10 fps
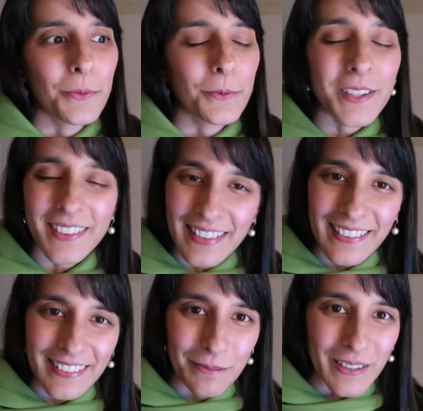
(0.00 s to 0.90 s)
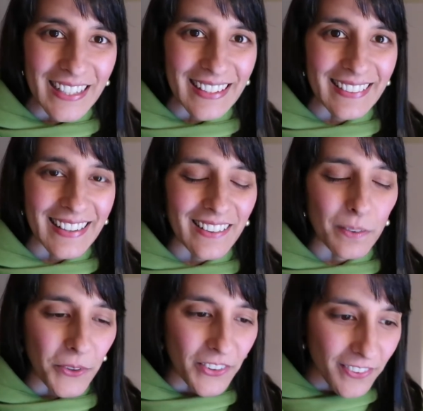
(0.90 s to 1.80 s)
written that to me. That
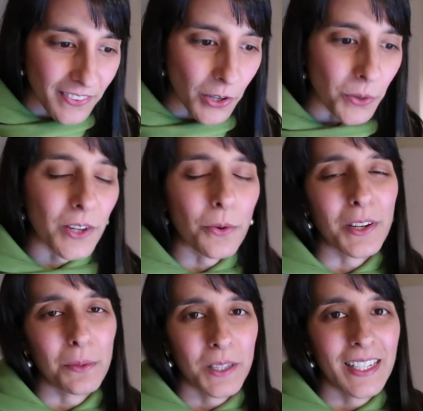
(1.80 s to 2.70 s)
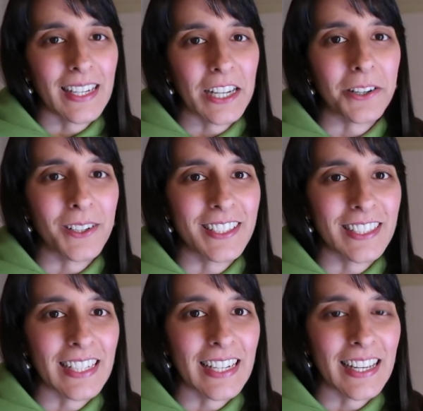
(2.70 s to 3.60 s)
has been so incredibly
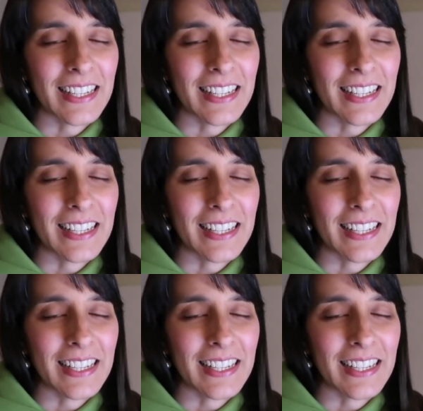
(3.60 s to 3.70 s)
encouraging.